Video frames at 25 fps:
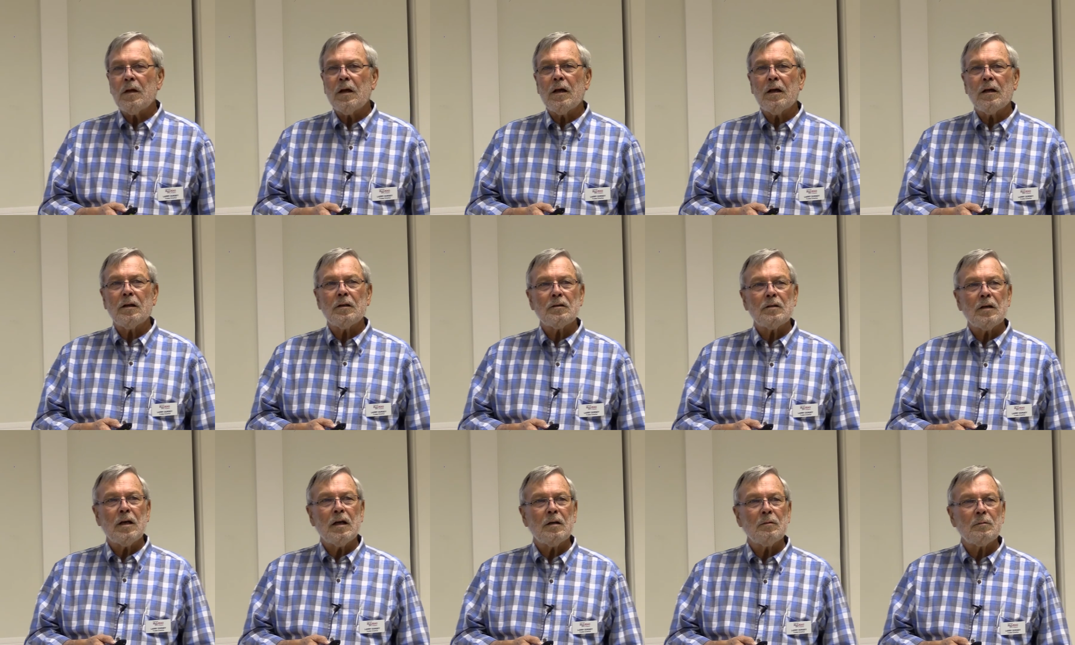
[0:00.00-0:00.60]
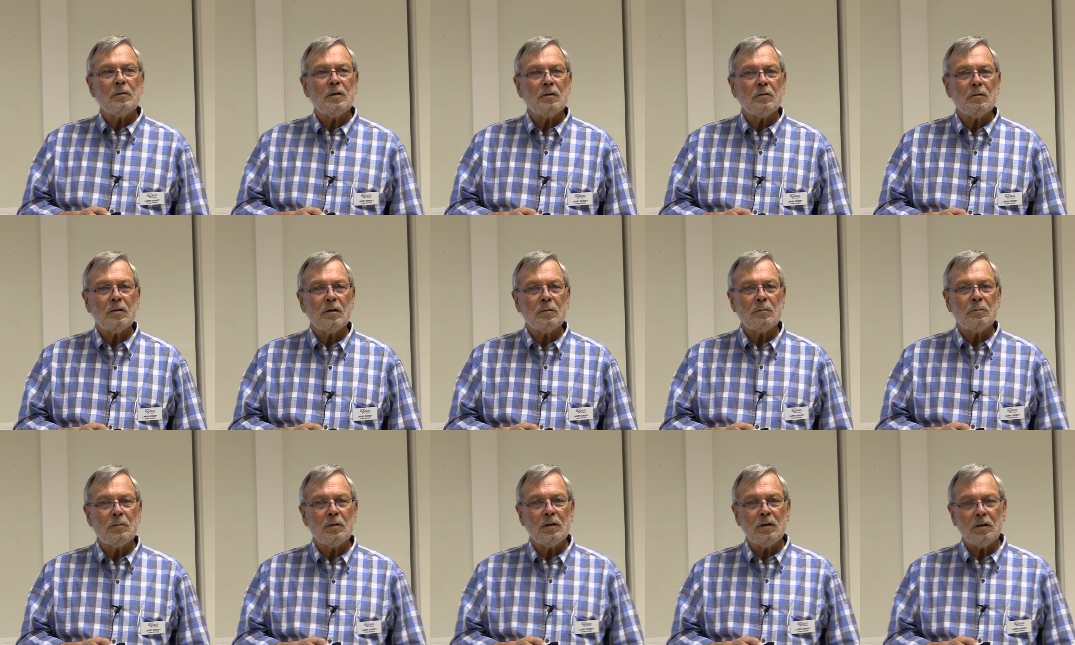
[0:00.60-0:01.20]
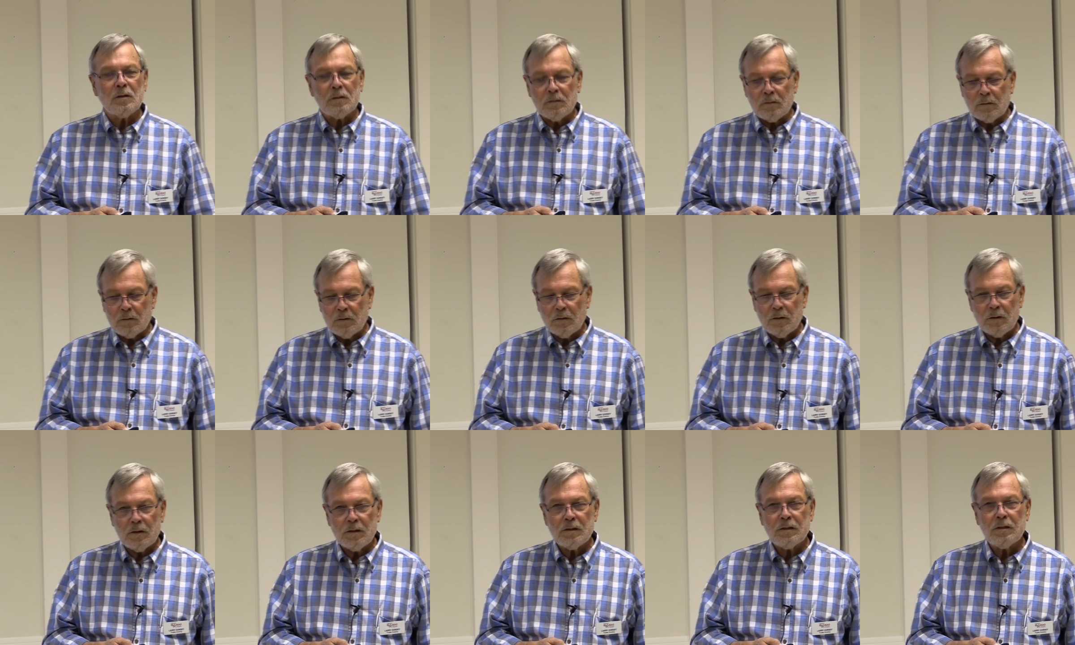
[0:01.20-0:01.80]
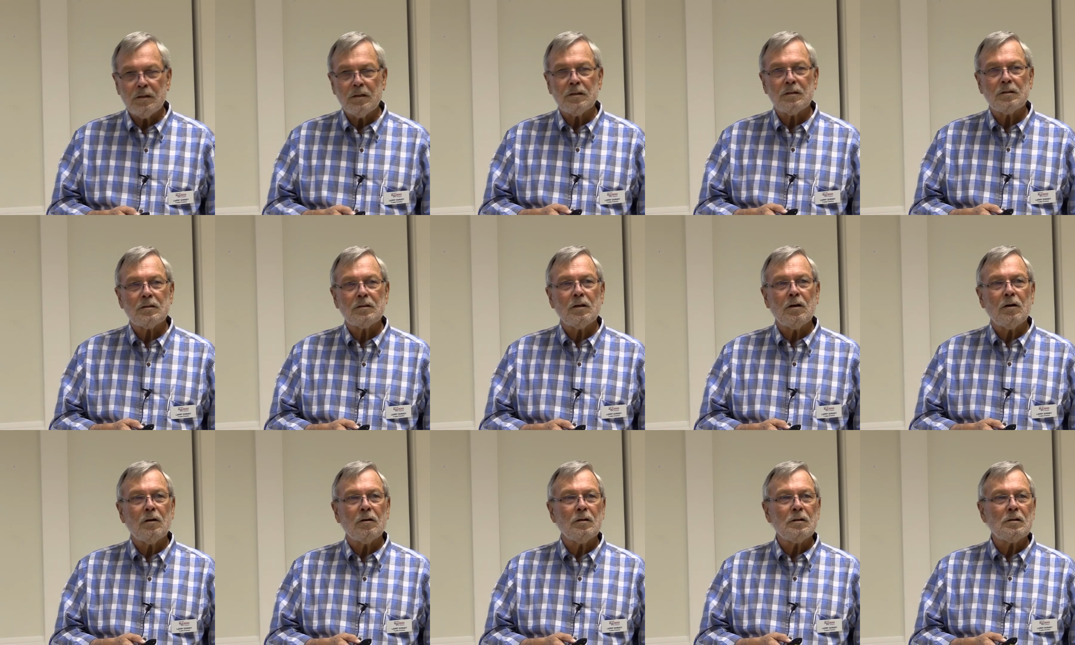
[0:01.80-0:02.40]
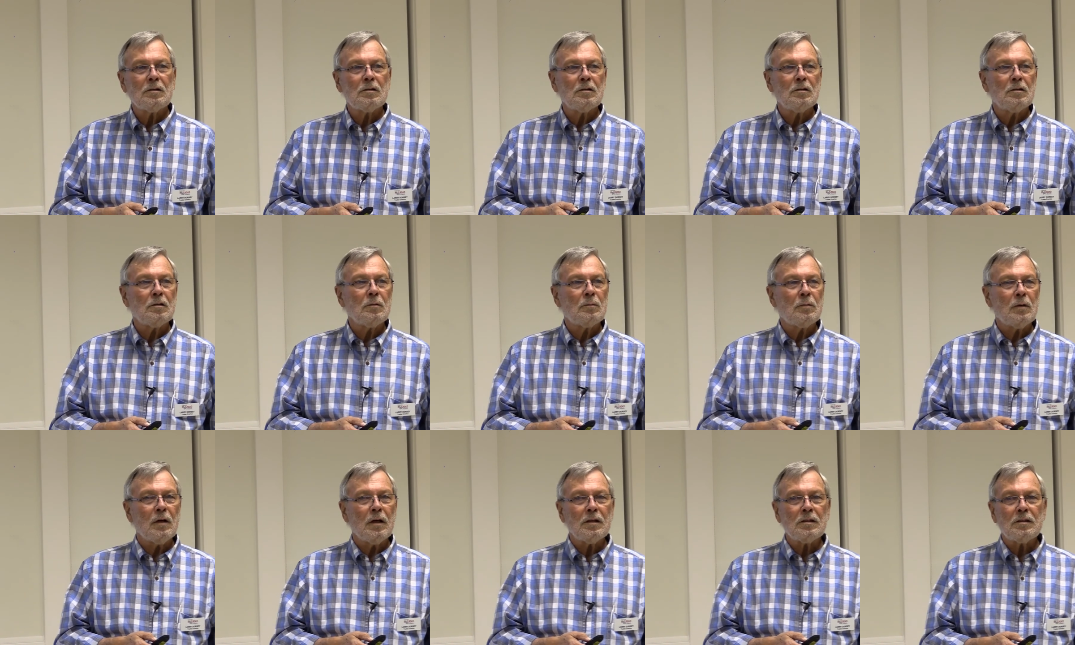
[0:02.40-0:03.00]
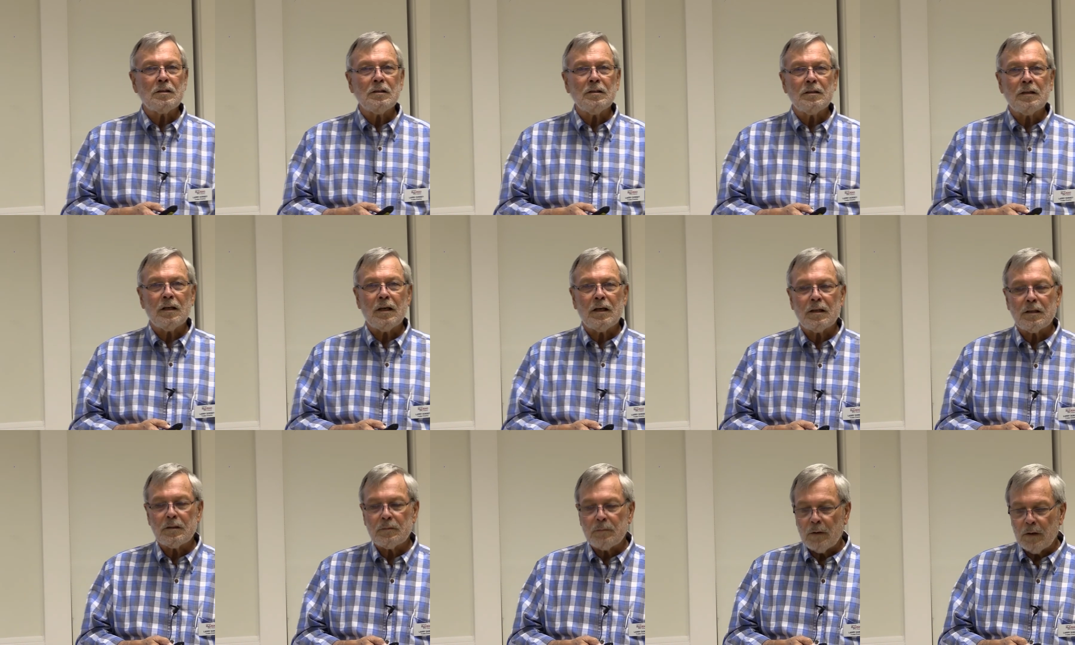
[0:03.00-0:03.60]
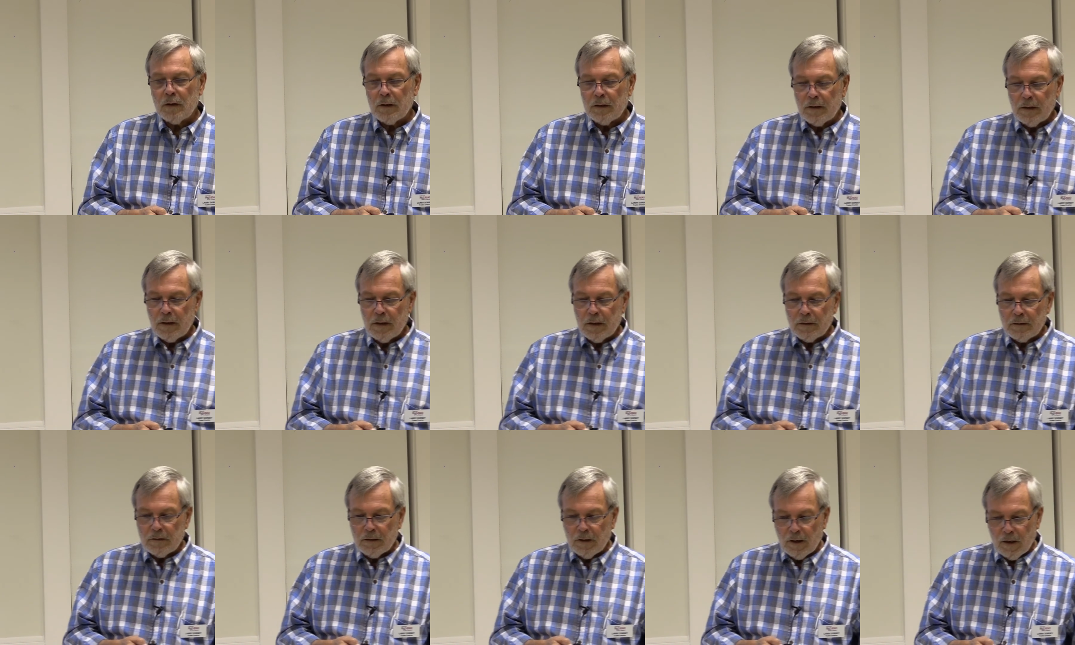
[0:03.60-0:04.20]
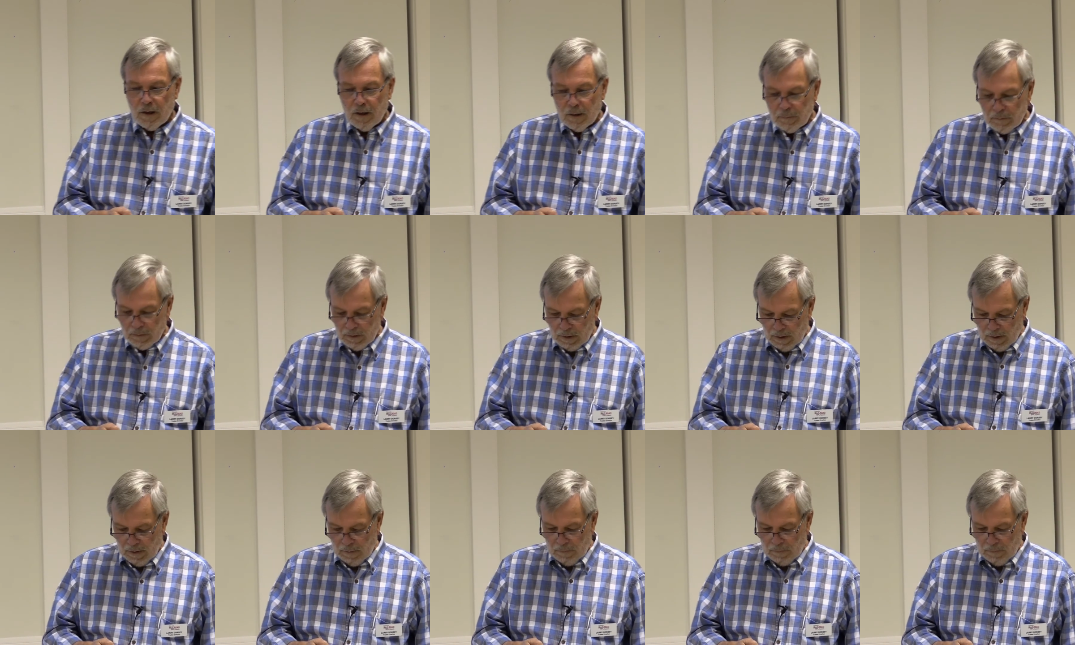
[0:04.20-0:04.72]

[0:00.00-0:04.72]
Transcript: and had to be rebuilt, of course, and so this is Depression days by that time,